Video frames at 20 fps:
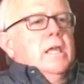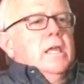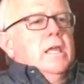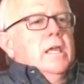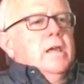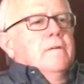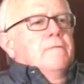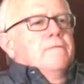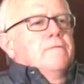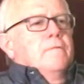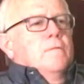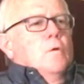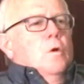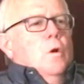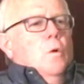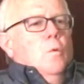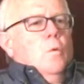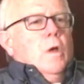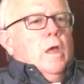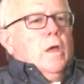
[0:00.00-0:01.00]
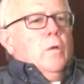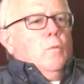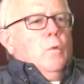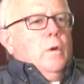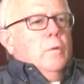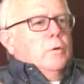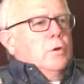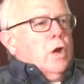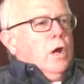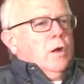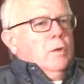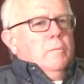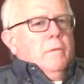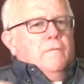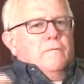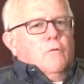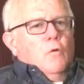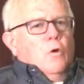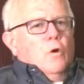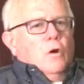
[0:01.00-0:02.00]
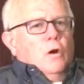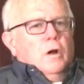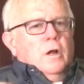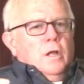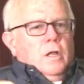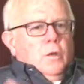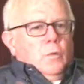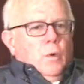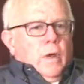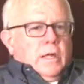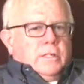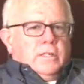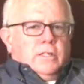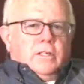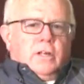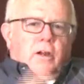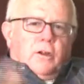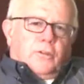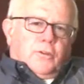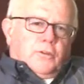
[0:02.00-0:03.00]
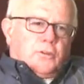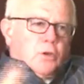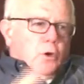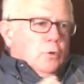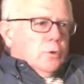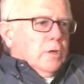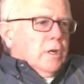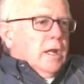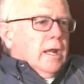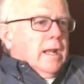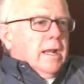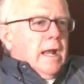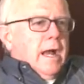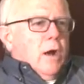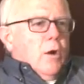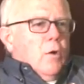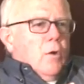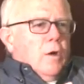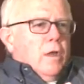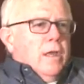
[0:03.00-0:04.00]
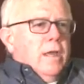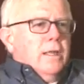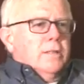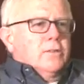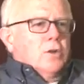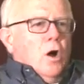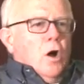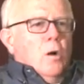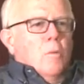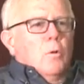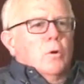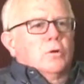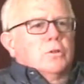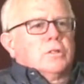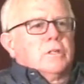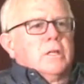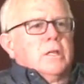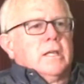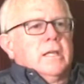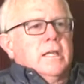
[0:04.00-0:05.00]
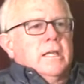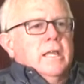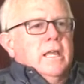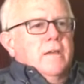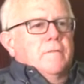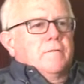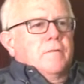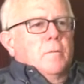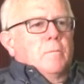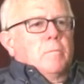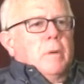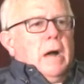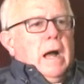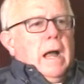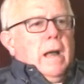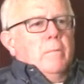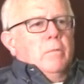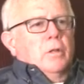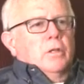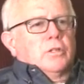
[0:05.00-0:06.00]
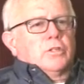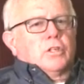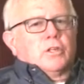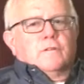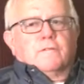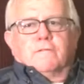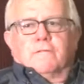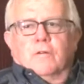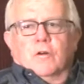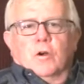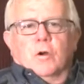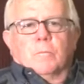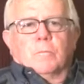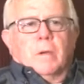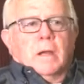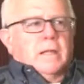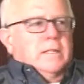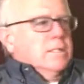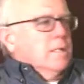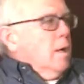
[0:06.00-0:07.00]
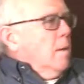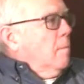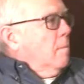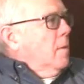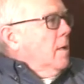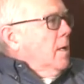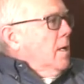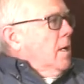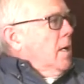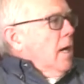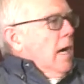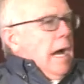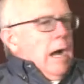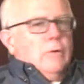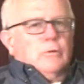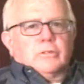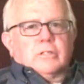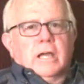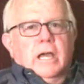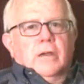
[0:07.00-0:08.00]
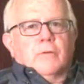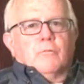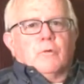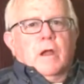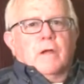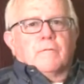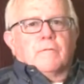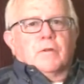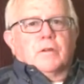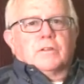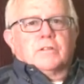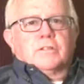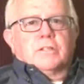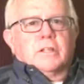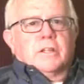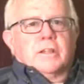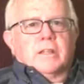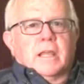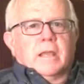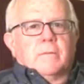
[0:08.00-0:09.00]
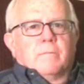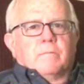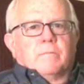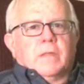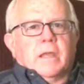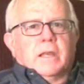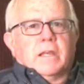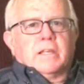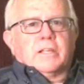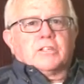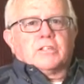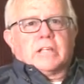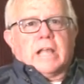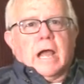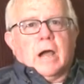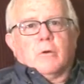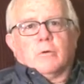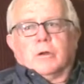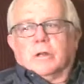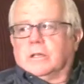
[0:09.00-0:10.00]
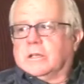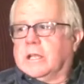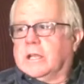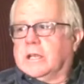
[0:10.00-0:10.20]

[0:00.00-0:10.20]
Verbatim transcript: if, and we were talking before we actually started the show tonight, how it's almost, if the Bible is confirmed by some outside reference, they, they discount it.